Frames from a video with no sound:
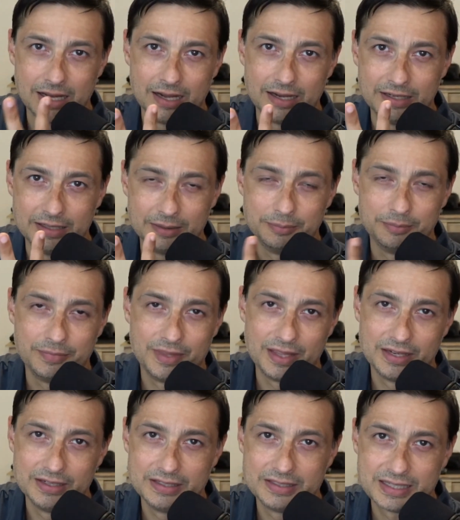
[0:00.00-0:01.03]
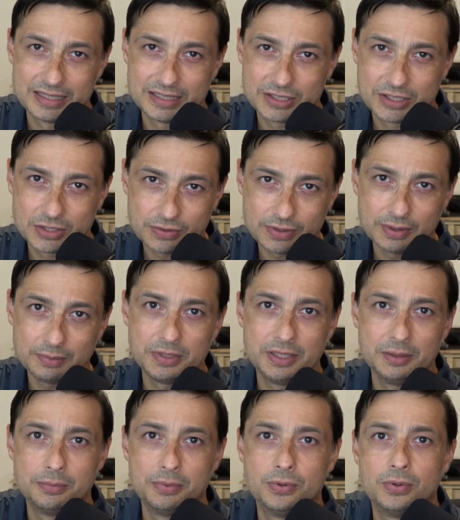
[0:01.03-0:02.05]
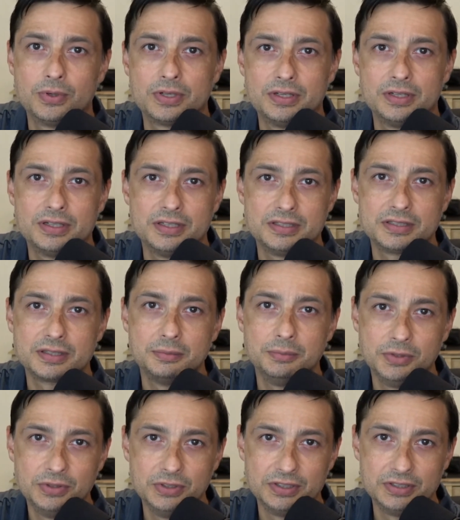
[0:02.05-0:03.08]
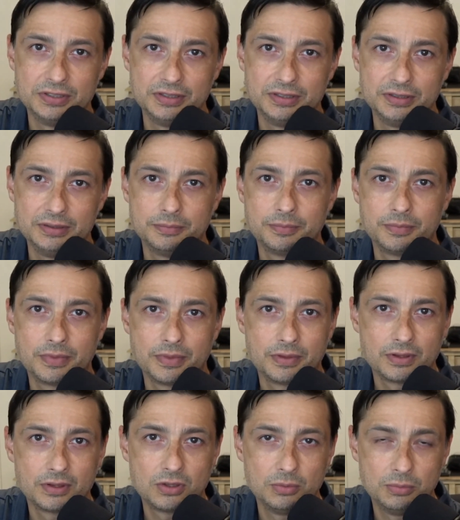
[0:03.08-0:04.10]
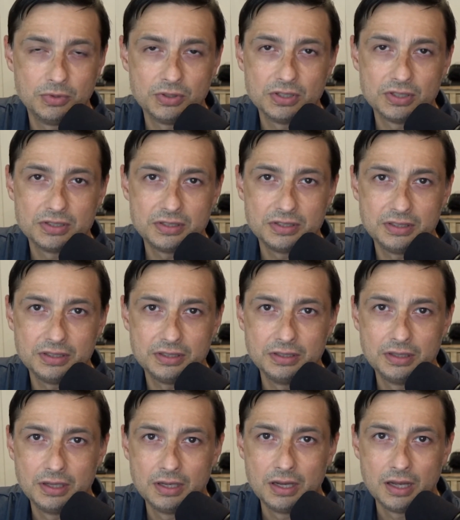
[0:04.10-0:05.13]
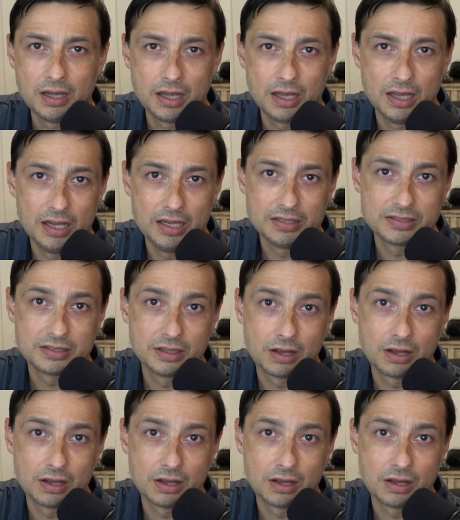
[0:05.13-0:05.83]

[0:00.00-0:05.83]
item that is extremely important is community. Community is